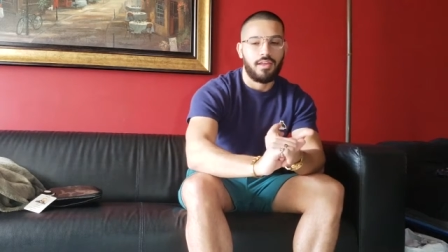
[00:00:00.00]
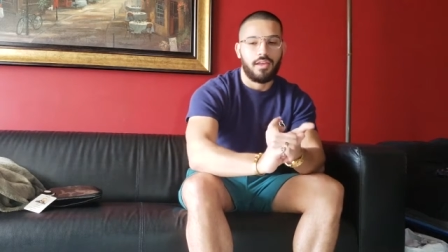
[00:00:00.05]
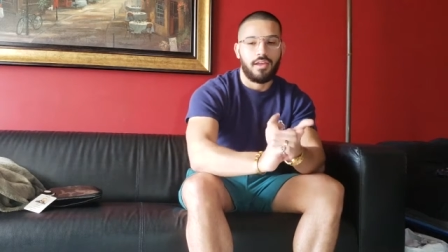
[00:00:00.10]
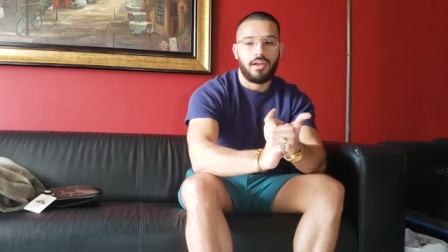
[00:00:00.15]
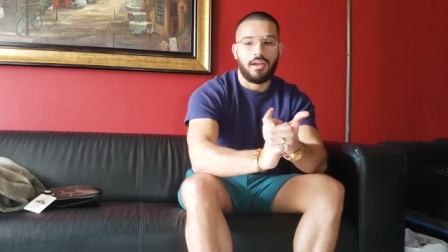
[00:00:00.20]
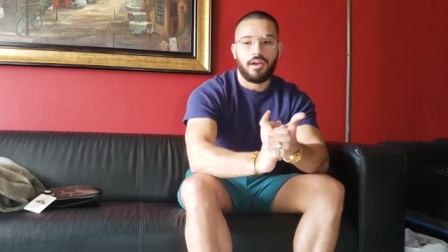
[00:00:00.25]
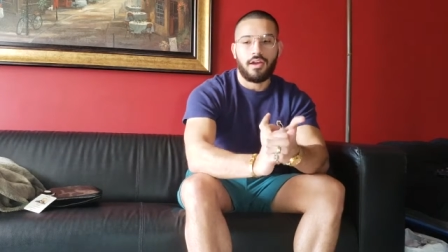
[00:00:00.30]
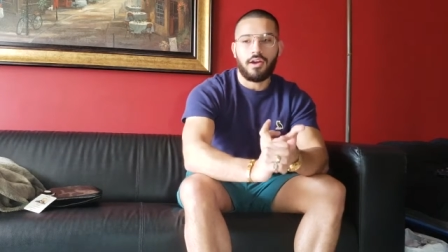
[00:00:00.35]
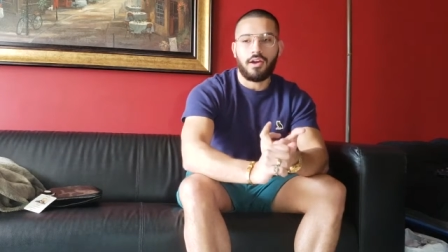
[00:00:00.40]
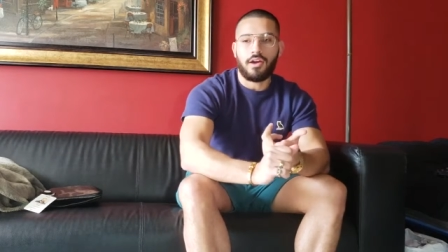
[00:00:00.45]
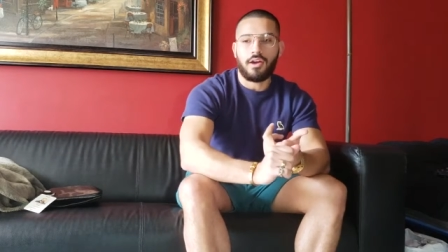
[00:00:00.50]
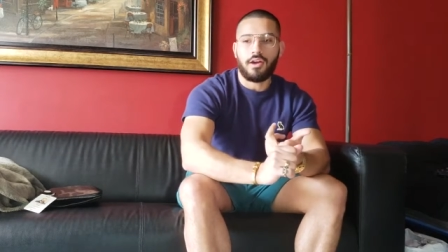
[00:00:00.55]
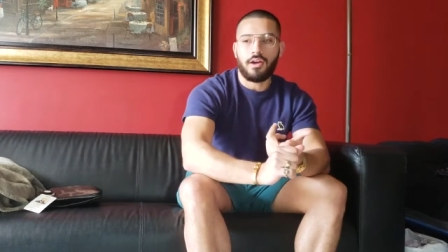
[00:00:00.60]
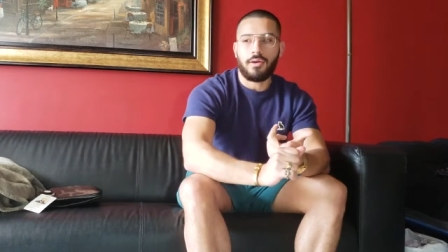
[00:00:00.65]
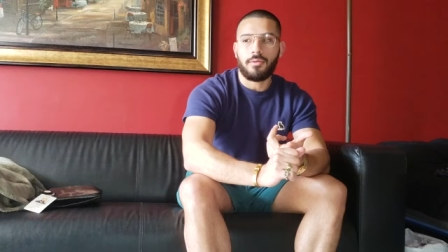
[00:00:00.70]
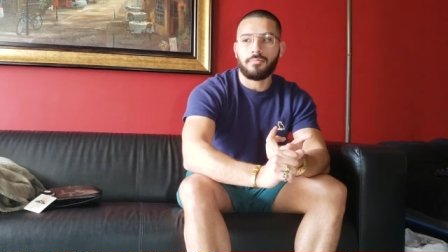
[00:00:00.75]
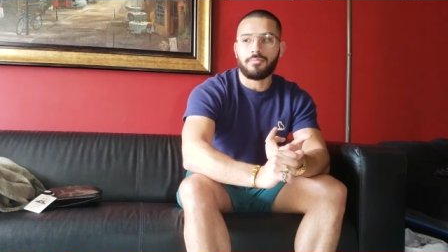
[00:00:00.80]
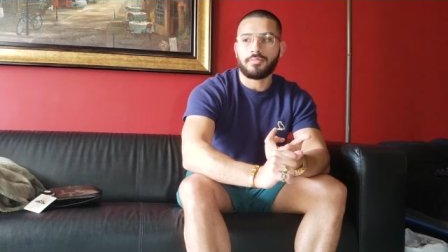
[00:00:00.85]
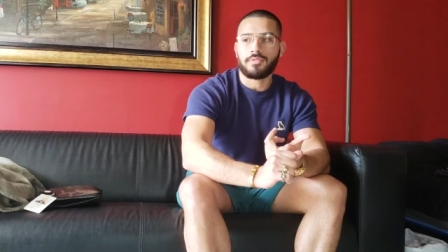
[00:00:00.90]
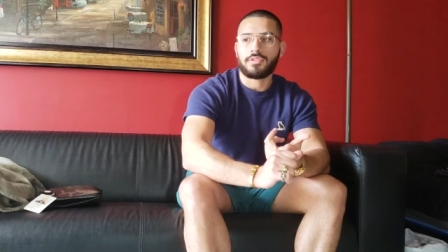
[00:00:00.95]

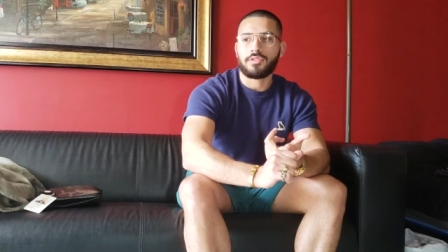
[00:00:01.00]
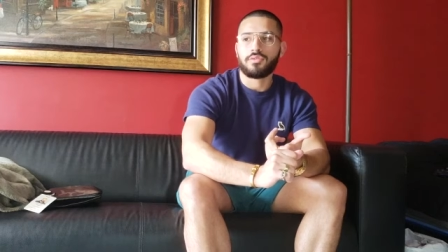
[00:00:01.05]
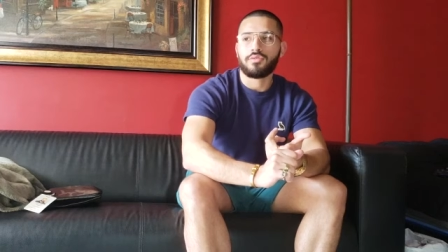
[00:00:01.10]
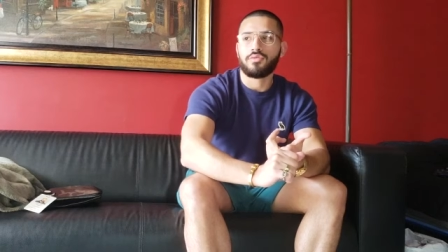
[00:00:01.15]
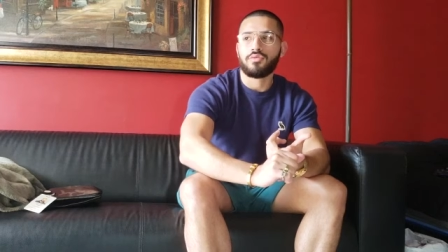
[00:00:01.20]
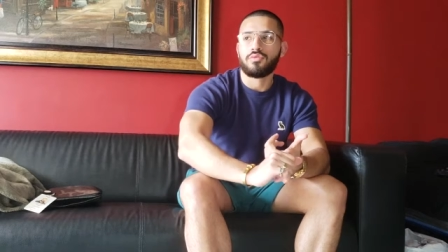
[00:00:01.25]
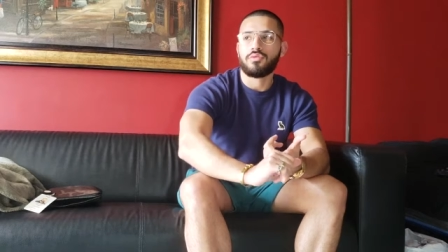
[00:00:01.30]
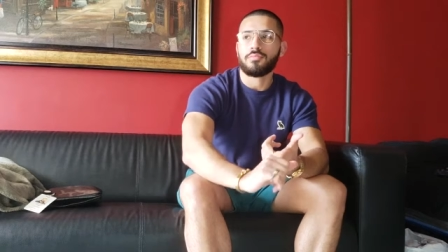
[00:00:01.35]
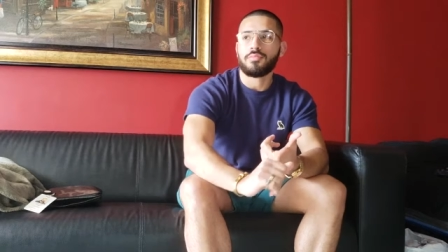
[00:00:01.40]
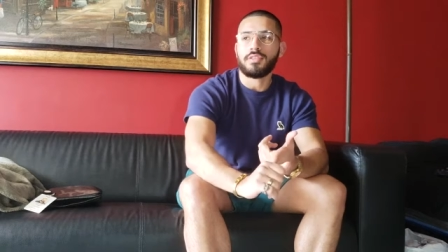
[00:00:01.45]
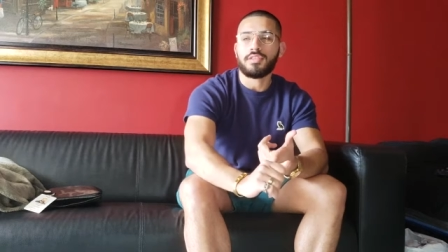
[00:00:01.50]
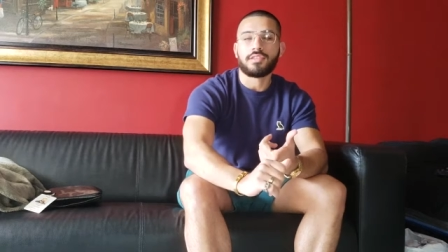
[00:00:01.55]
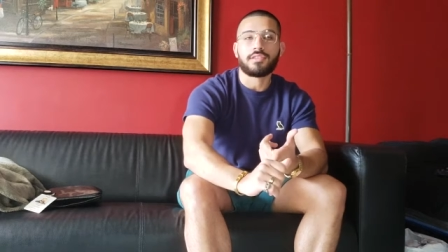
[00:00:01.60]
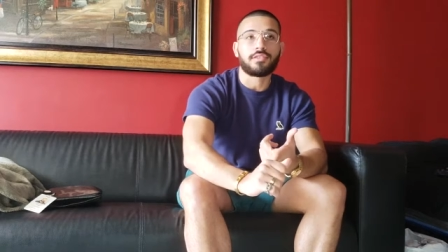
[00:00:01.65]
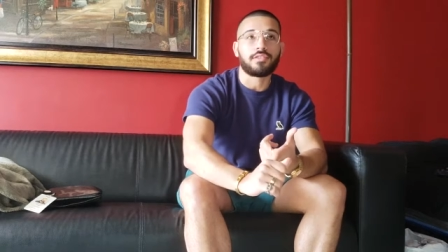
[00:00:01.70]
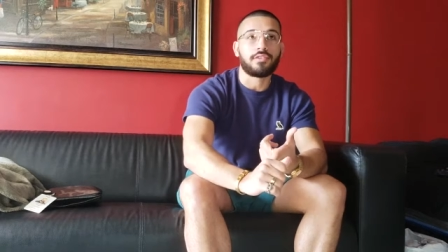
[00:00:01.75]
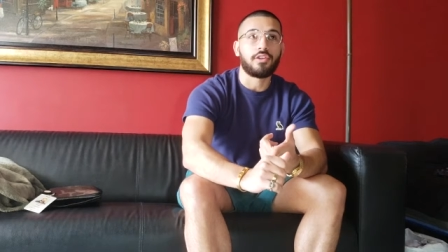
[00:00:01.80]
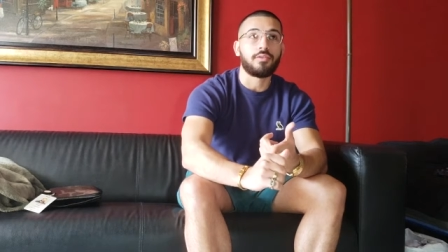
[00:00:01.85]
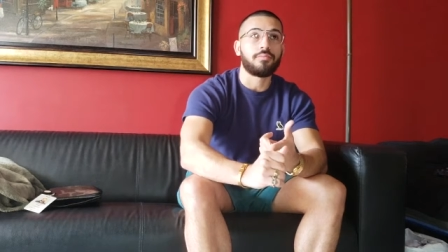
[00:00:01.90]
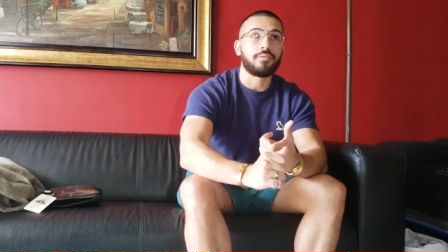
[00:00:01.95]
Um, two would be
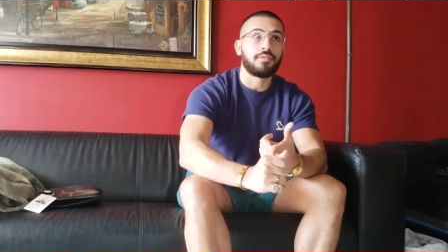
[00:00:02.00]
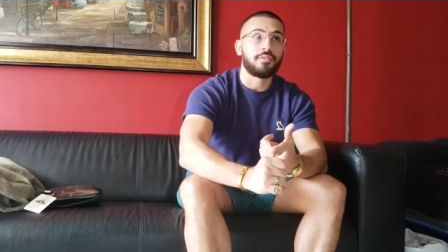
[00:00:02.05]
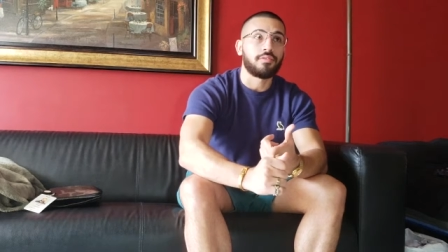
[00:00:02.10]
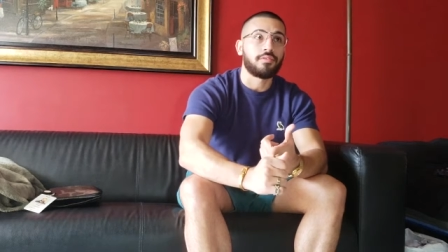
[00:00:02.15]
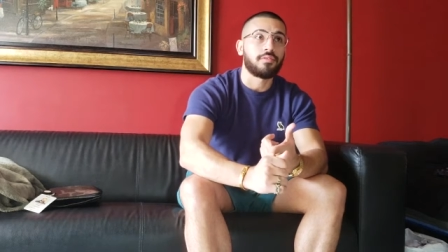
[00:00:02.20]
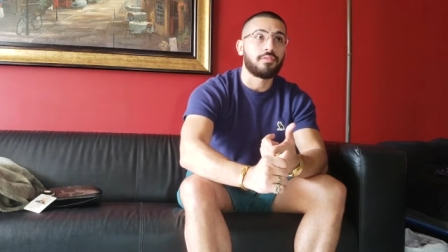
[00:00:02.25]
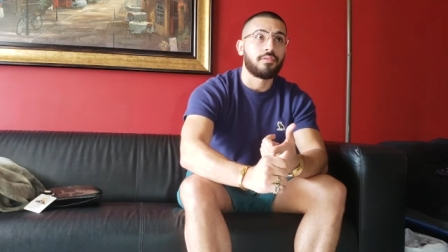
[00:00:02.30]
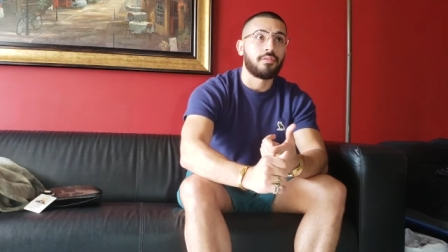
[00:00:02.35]
stubborn,